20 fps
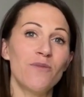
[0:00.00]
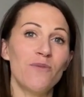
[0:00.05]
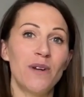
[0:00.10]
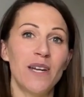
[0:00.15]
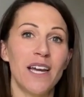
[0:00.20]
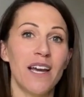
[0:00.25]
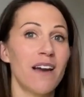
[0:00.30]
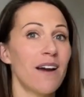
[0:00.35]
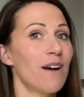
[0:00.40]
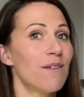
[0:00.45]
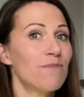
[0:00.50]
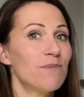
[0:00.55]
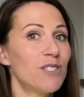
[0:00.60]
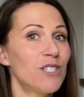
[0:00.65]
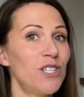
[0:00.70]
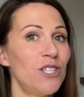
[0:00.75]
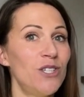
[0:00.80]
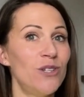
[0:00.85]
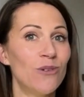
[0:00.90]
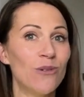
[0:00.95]
when it comes
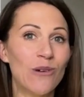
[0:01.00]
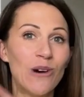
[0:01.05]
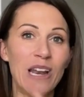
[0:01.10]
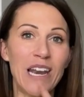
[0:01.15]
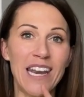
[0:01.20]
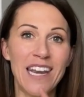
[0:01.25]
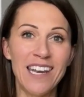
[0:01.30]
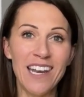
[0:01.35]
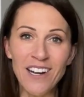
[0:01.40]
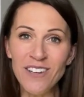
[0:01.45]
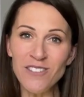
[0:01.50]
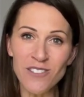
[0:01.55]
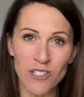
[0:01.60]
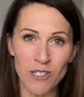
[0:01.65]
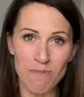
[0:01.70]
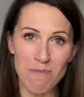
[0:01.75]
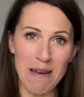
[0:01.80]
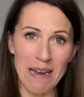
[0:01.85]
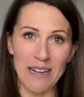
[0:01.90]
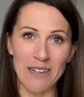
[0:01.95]
to your
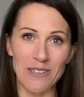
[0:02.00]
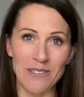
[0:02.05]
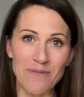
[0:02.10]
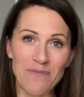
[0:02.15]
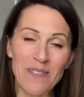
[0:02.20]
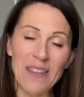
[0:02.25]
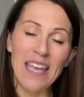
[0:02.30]
lunch meal.